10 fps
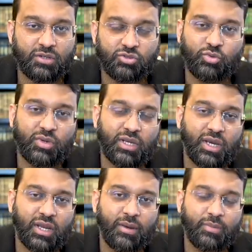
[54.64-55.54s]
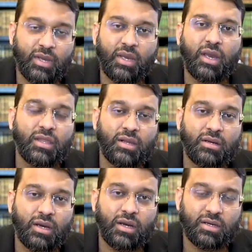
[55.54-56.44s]
Sunni Kalam, and then
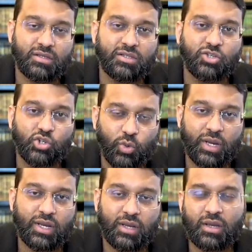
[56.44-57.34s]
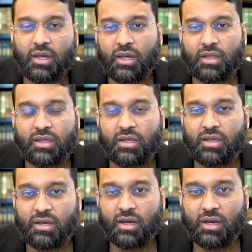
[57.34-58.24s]
uh, situating the
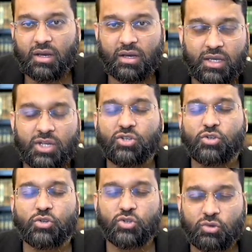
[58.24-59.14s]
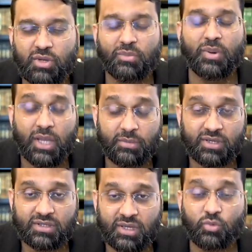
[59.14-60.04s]
uh, inter-Sunni
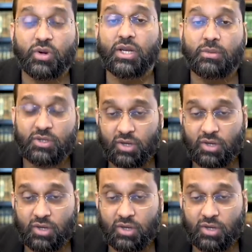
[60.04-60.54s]
polemics that we're going to be